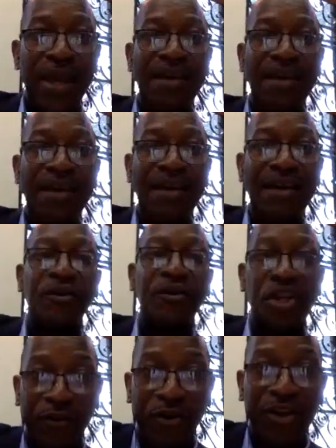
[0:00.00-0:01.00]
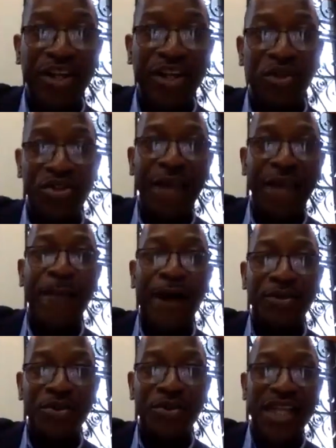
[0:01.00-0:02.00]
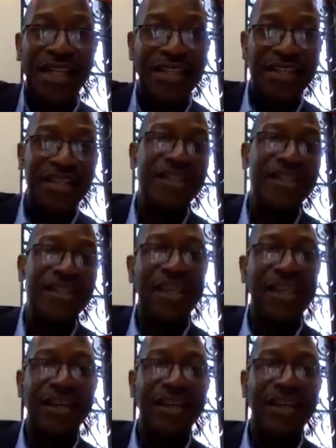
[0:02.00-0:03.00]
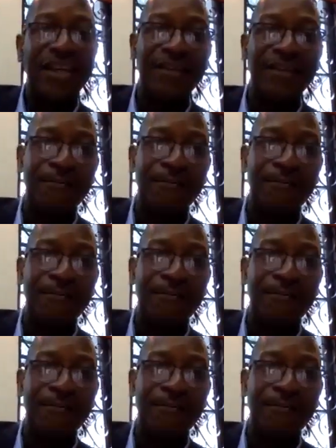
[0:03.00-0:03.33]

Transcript: the effort just before it was about to start yielding